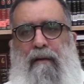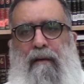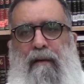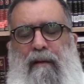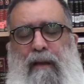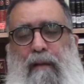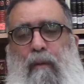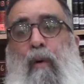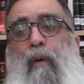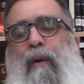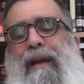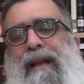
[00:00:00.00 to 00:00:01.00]
that
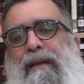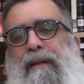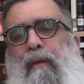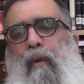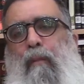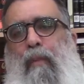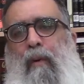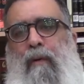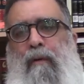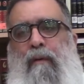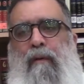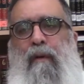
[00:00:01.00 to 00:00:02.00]
or kids that were
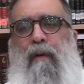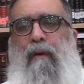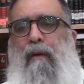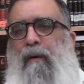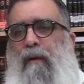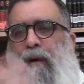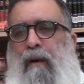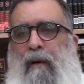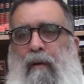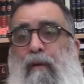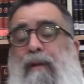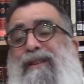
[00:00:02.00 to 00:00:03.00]
born,
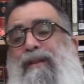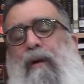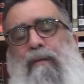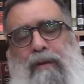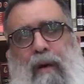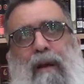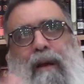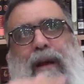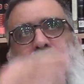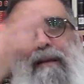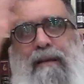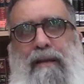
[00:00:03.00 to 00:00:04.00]
uh, or this, oh sorry,
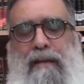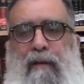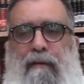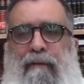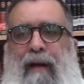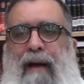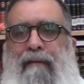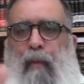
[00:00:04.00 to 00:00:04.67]
kids that survive